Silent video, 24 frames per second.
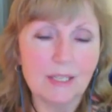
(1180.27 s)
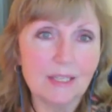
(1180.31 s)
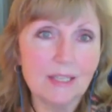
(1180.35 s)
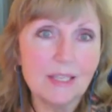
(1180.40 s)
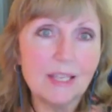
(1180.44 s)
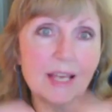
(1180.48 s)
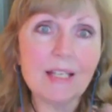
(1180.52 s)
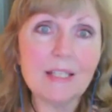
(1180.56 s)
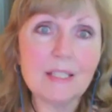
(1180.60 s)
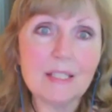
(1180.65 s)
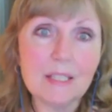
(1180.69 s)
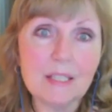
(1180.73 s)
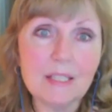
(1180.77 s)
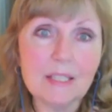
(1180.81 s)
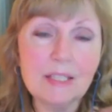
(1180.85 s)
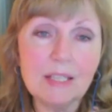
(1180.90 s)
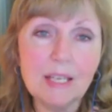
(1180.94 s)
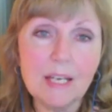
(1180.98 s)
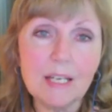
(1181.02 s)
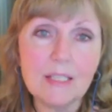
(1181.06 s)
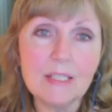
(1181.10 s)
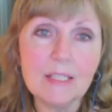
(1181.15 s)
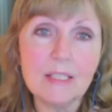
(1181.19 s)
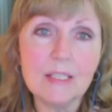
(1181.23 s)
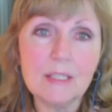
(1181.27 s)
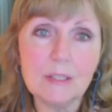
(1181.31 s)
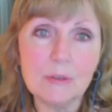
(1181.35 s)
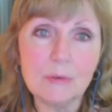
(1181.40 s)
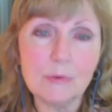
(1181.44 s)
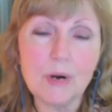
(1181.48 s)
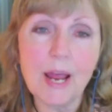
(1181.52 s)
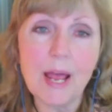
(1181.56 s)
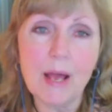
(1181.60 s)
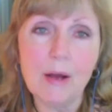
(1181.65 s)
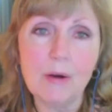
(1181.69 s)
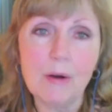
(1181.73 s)
that's that's the
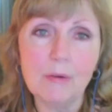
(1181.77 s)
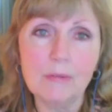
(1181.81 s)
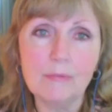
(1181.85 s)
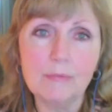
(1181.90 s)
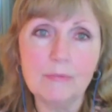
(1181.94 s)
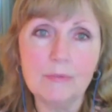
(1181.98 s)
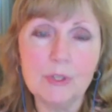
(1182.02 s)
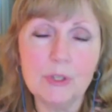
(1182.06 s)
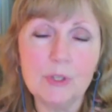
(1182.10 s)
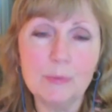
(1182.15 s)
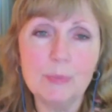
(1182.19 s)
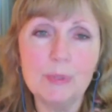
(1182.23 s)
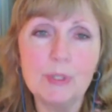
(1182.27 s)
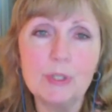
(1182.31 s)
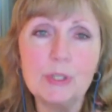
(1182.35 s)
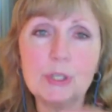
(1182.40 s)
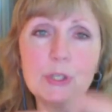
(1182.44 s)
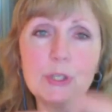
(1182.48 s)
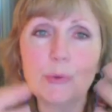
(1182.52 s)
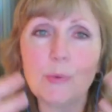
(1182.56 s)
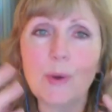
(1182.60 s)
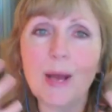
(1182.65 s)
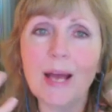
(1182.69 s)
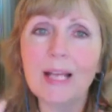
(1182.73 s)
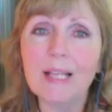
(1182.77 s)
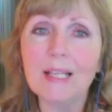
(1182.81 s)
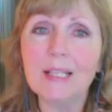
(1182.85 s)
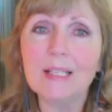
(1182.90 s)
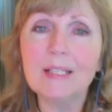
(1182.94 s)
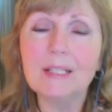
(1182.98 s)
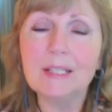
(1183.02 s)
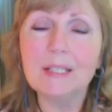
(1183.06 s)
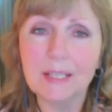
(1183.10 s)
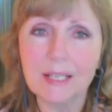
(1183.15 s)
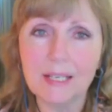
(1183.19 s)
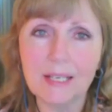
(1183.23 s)
route.
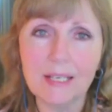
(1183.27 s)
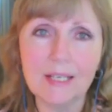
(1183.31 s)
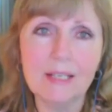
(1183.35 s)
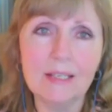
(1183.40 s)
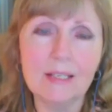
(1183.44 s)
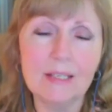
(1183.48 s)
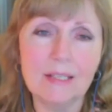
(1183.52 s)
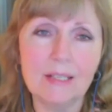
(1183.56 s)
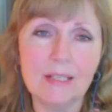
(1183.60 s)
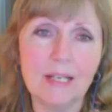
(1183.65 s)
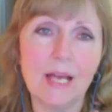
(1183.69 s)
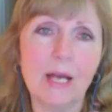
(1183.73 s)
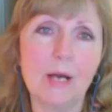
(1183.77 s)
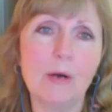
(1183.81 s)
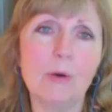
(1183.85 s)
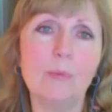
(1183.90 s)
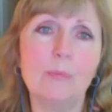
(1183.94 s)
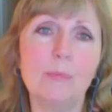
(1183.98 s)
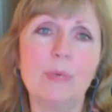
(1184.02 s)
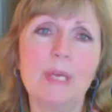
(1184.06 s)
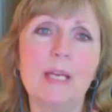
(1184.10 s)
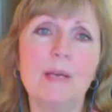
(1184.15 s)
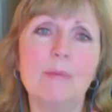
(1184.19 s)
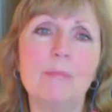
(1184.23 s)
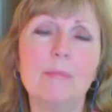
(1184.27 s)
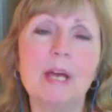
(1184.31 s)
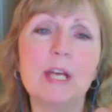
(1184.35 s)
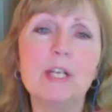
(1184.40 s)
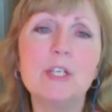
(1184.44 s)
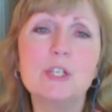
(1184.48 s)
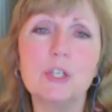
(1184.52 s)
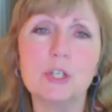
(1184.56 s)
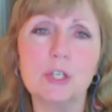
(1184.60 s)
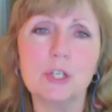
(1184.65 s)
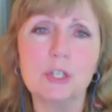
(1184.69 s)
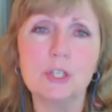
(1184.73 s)
Spirituality yeah. is now being
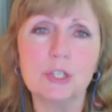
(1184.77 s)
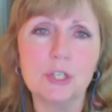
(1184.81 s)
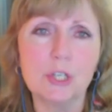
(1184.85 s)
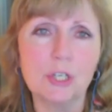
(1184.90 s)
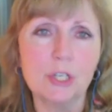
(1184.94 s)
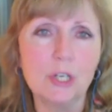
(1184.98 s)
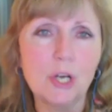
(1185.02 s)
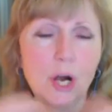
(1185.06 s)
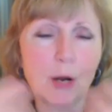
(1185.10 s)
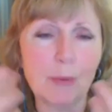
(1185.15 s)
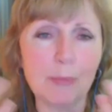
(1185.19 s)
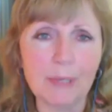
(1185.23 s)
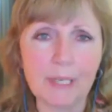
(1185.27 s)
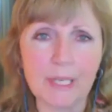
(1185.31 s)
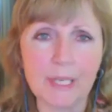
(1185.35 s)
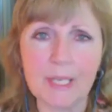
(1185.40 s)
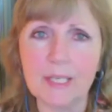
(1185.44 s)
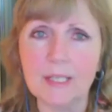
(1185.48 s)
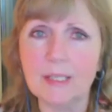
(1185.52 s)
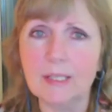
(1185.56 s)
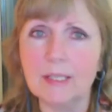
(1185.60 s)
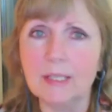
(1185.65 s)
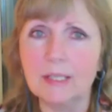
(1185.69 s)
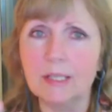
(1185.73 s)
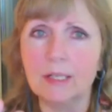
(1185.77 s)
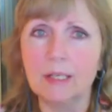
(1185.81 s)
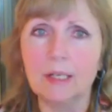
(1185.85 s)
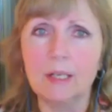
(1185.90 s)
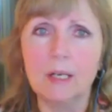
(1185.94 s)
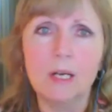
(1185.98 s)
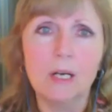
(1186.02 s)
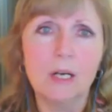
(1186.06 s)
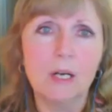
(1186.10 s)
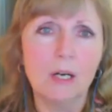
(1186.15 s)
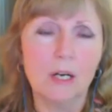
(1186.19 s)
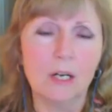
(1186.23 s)
measured. John Hopkins and
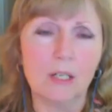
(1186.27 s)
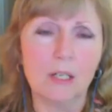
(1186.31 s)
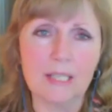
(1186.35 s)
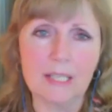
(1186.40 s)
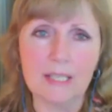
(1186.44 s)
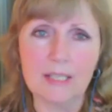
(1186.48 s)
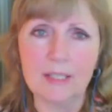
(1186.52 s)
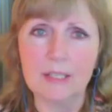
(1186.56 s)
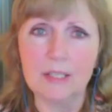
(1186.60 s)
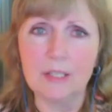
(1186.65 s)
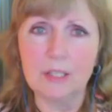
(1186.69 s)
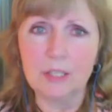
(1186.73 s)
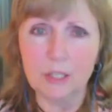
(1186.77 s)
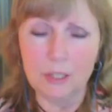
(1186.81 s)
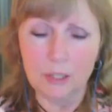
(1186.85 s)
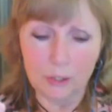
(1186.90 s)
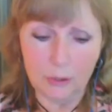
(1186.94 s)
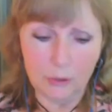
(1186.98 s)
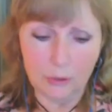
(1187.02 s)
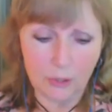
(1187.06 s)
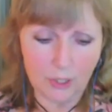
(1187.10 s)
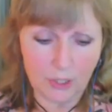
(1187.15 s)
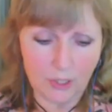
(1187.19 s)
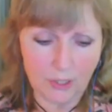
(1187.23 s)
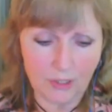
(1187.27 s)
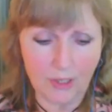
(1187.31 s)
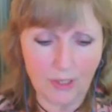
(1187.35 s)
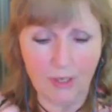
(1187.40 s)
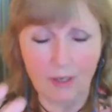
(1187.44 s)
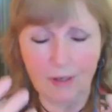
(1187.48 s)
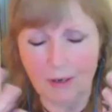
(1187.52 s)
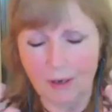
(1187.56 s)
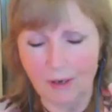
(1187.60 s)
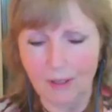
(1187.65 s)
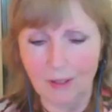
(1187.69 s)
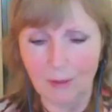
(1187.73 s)
all these institutions, not
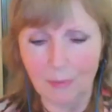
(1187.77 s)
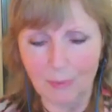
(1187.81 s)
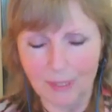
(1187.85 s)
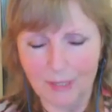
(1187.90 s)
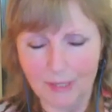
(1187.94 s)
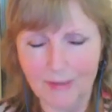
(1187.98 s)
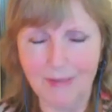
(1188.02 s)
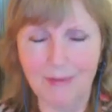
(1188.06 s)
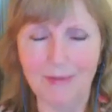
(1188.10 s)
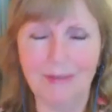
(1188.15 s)
all, but